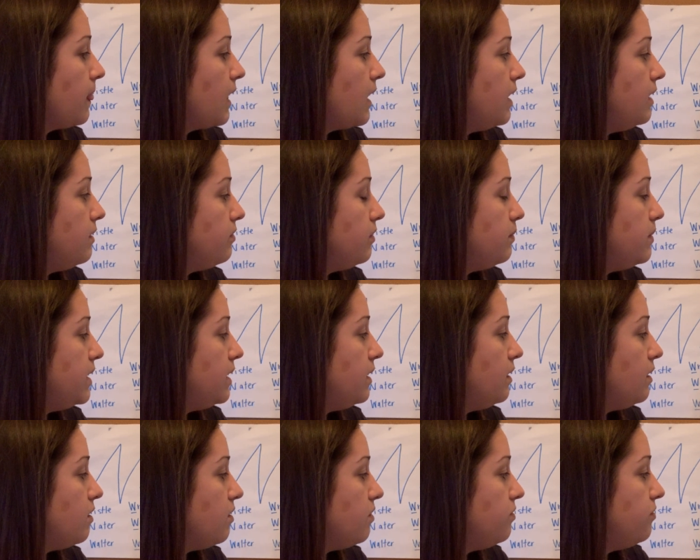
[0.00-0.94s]
and for
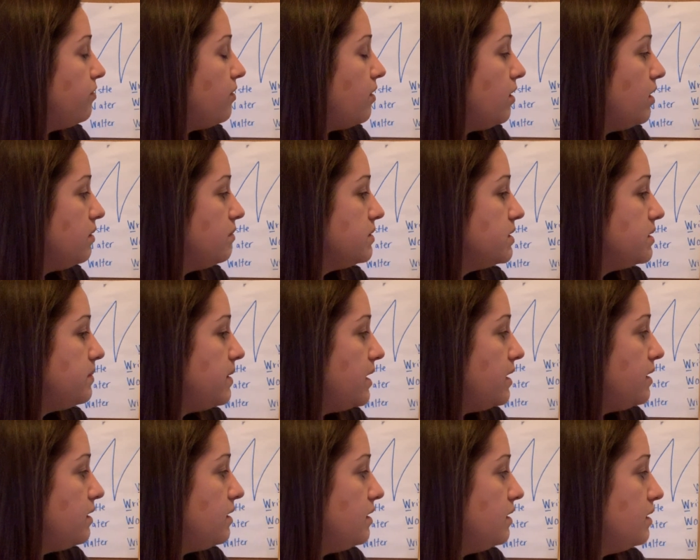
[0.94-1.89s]
making our farms
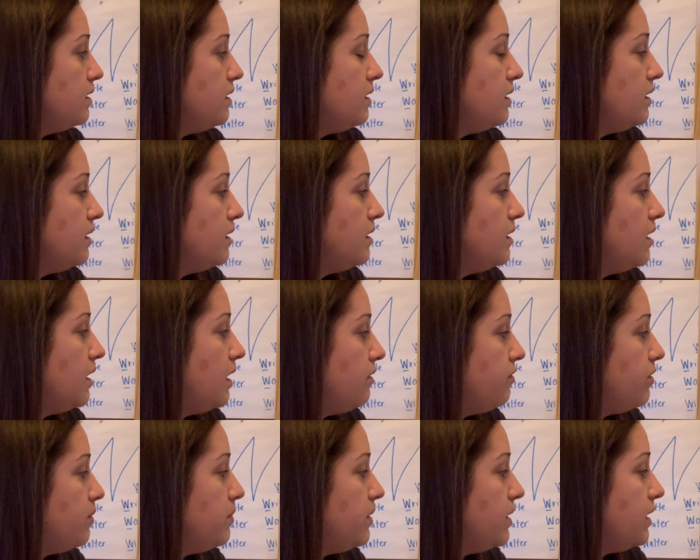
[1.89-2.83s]
better, and
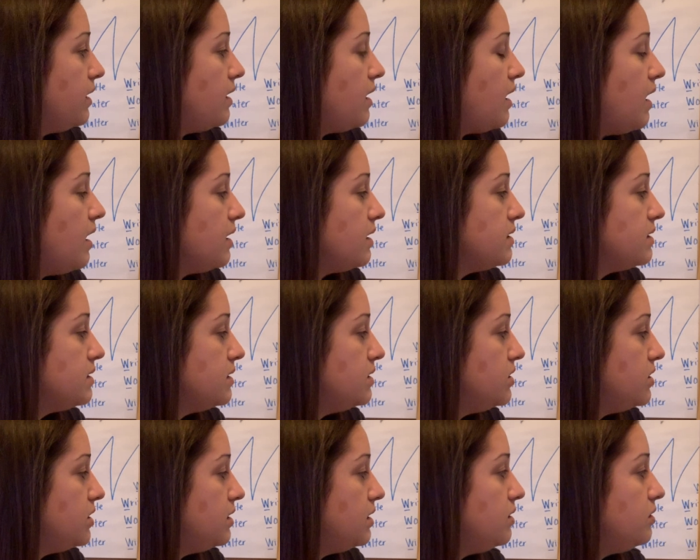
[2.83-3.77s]
for bringing
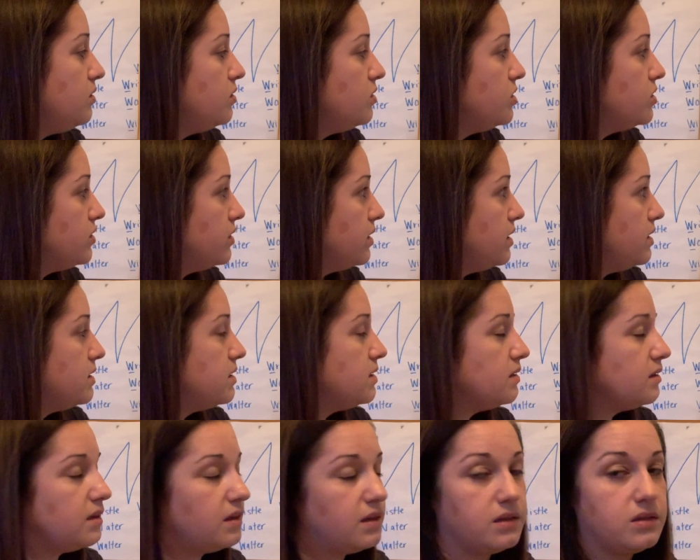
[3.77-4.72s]
oxygen and
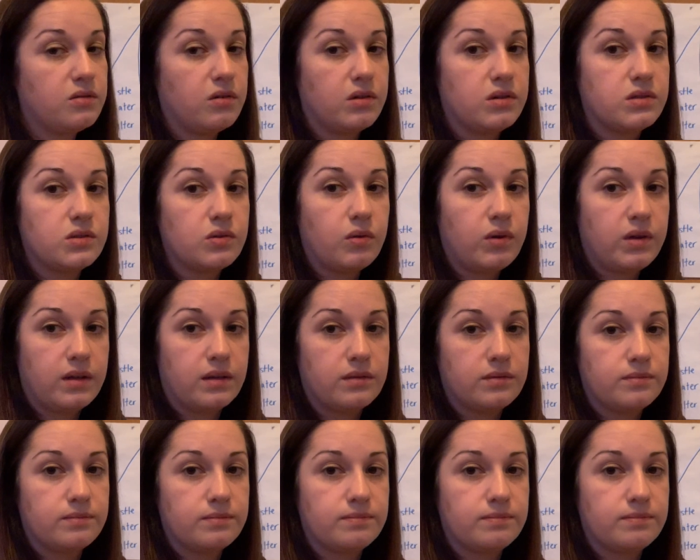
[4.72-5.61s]
nutrients into our soil.